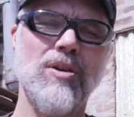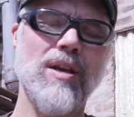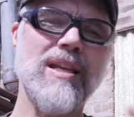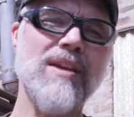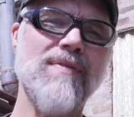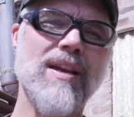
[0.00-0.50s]
You
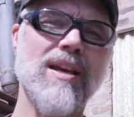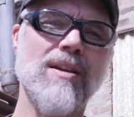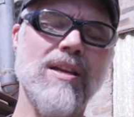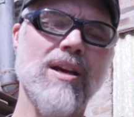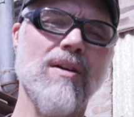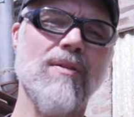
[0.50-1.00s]
can even get
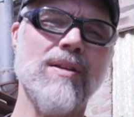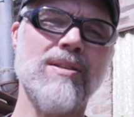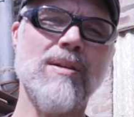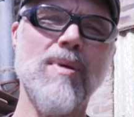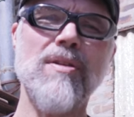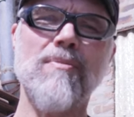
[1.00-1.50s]

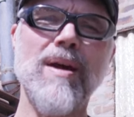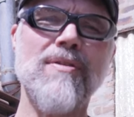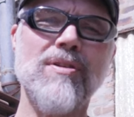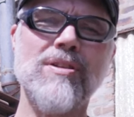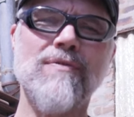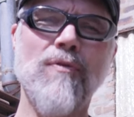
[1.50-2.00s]
some other methods